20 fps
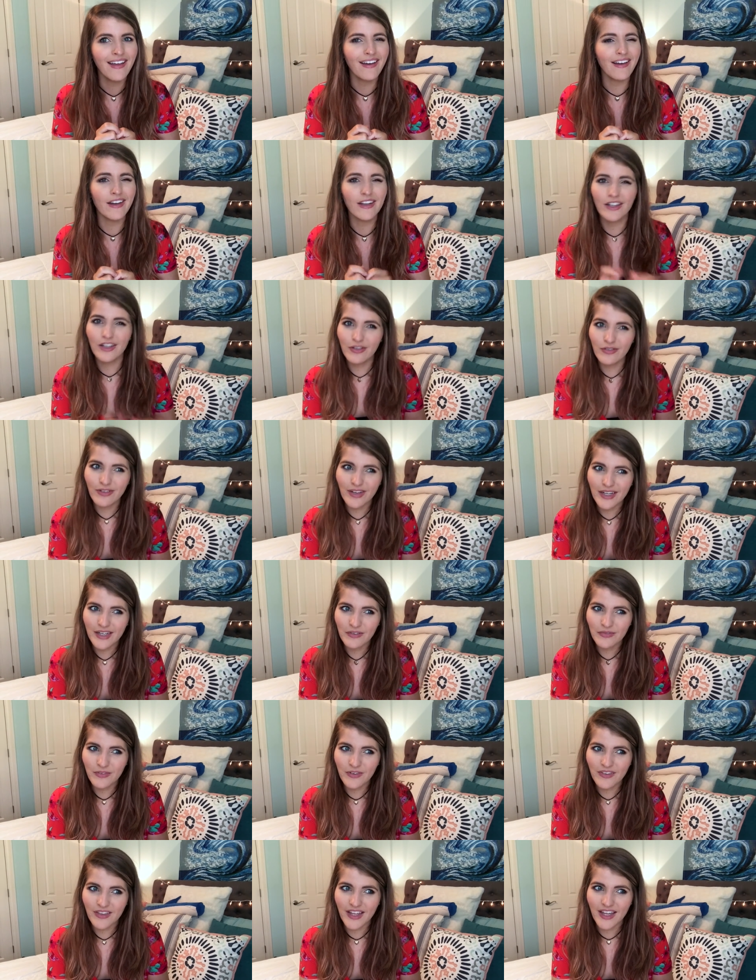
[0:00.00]
are you ready
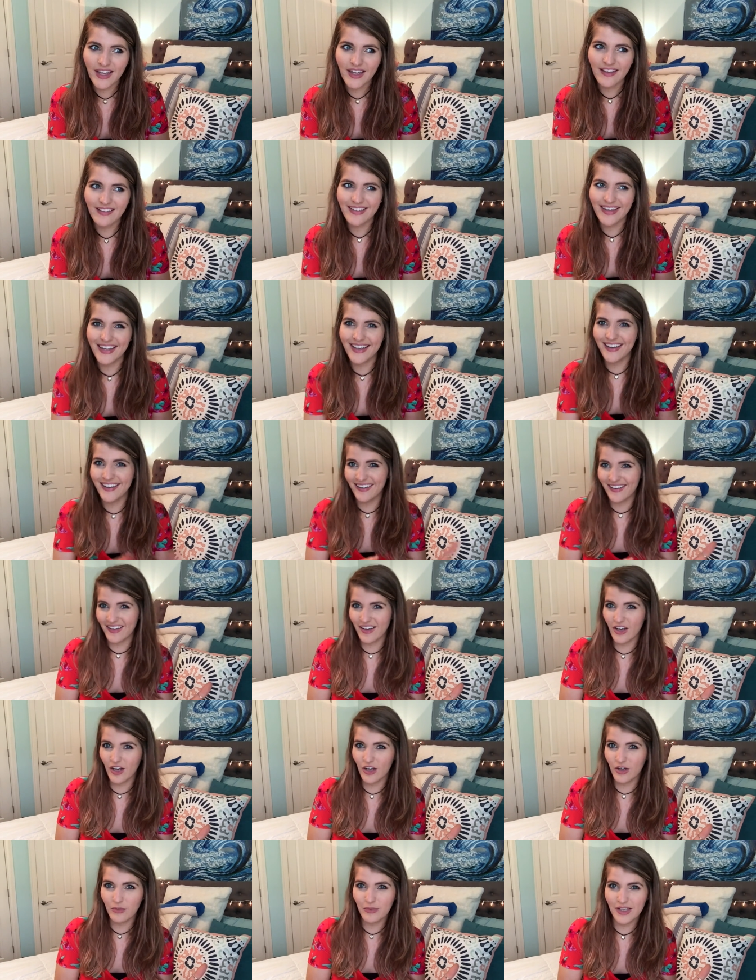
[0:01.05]
for that? Like,
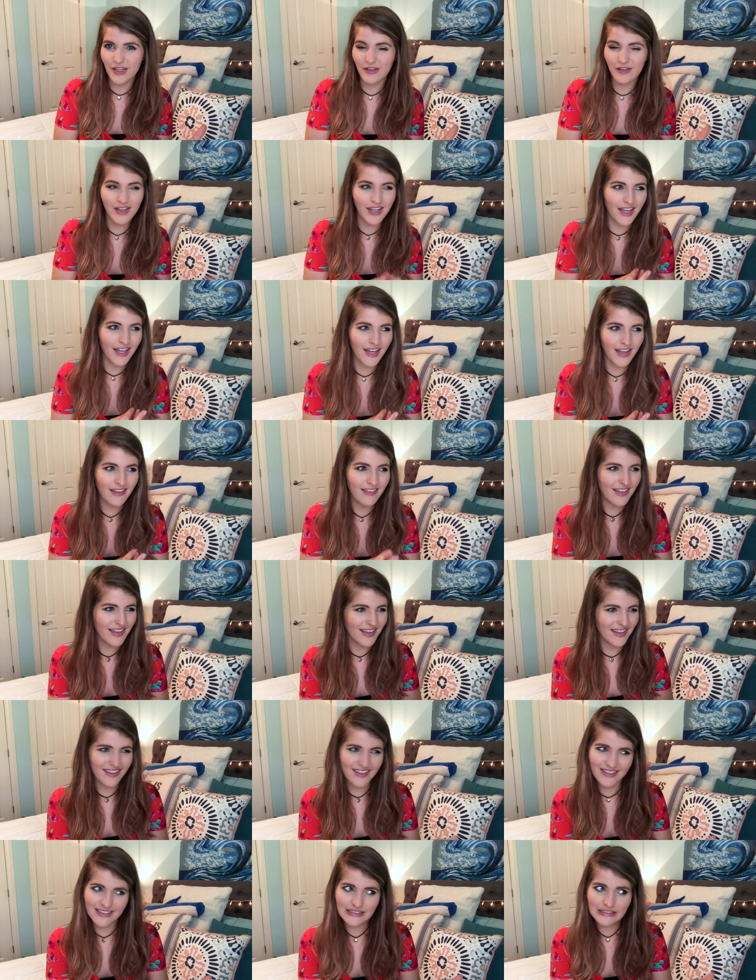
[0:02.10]
are we okay?
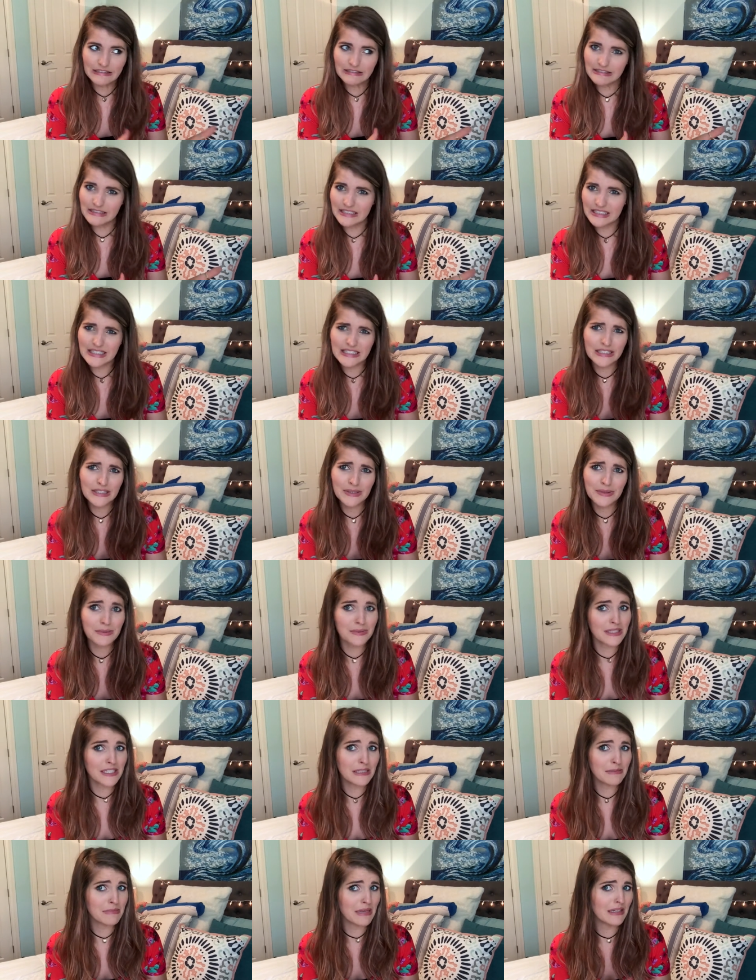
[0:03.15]
Like, is this
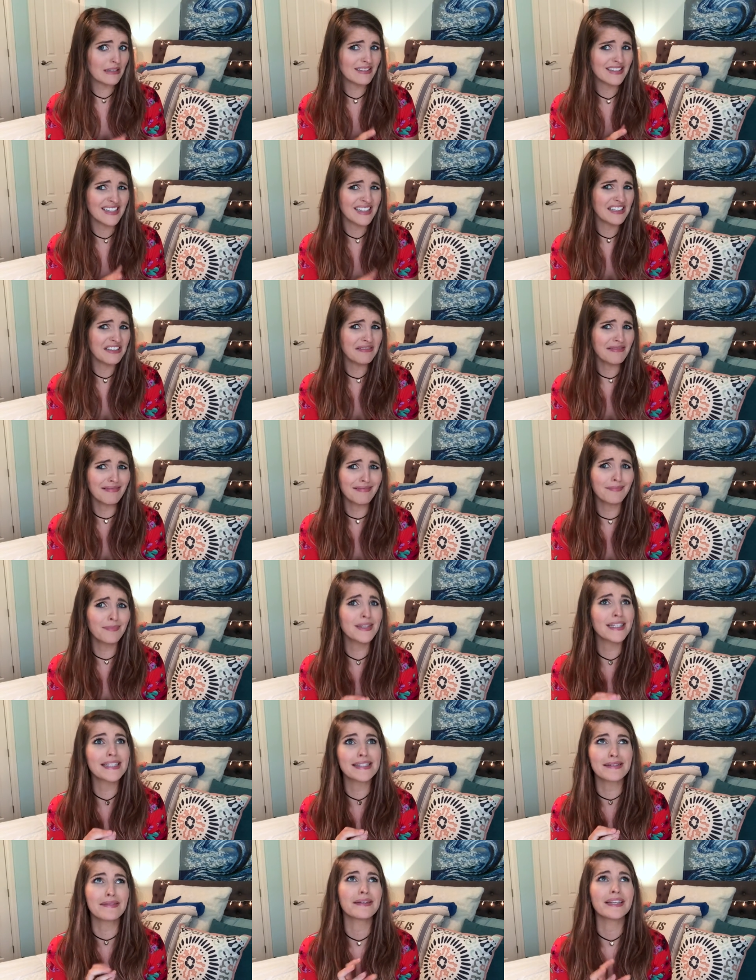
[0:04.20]
really about to, oh,
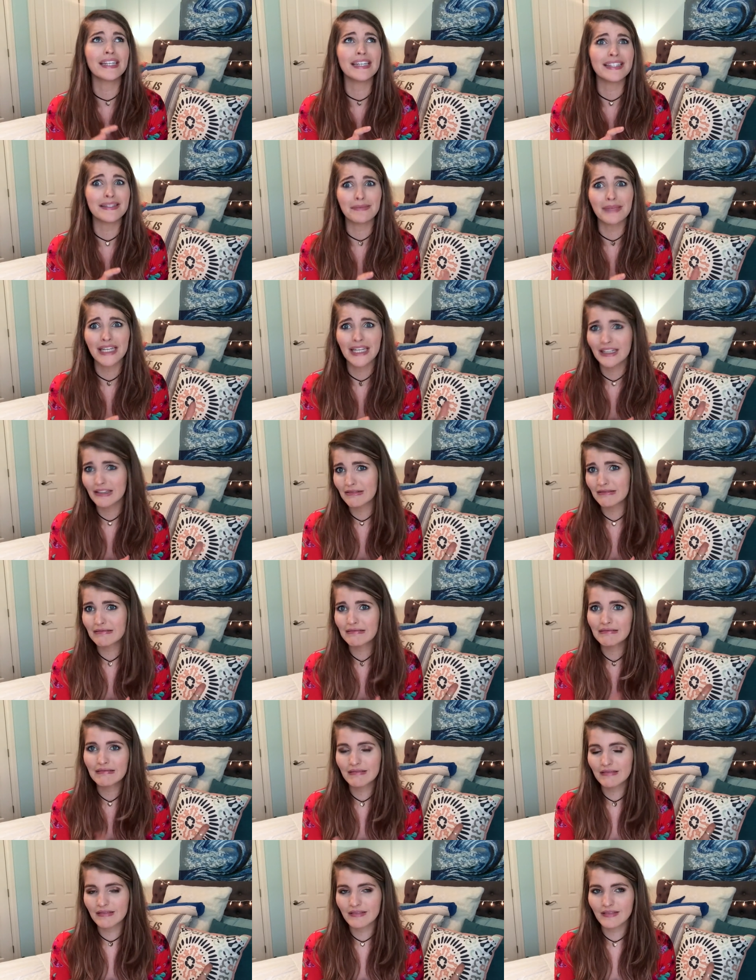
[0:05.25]
please don't kiss me.
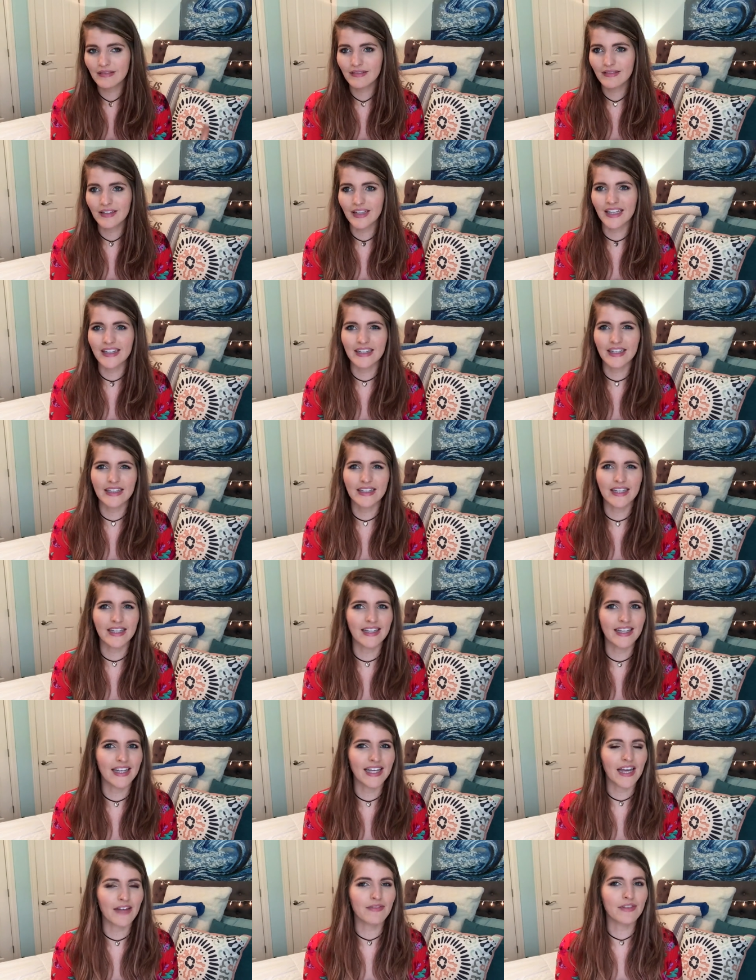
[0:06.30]
And then they
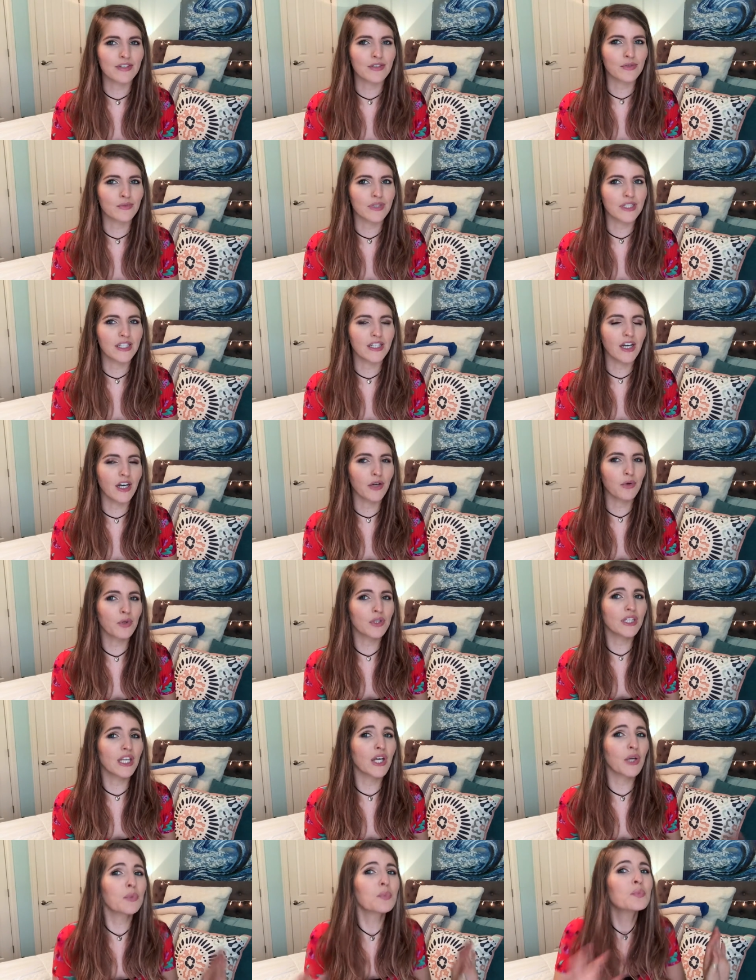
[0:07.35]
like had this really awkward
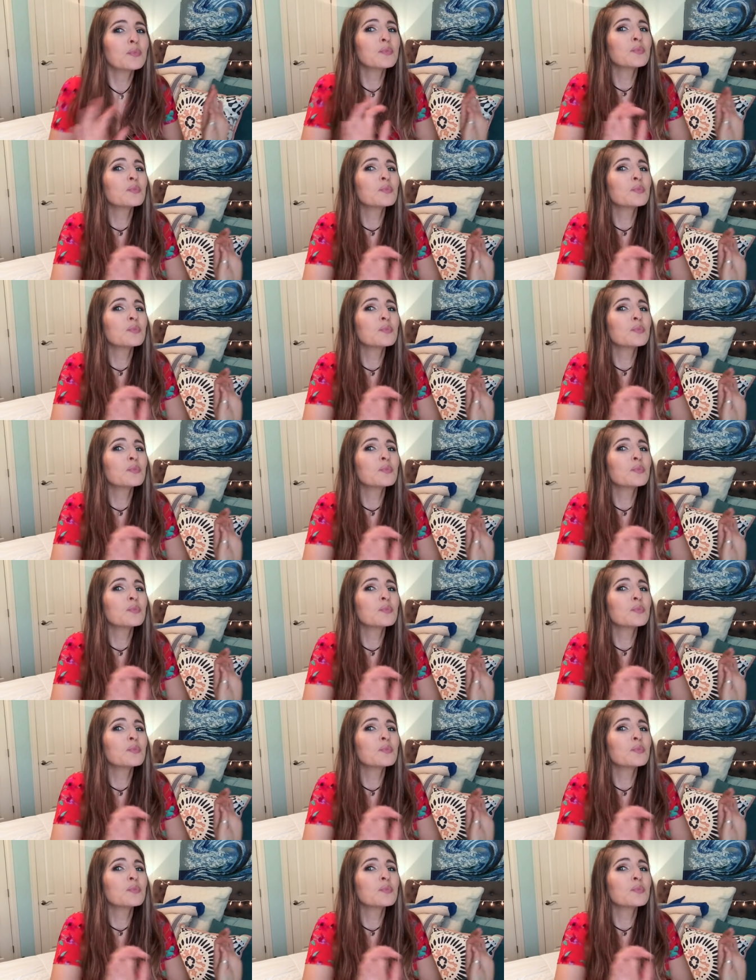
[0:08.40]
like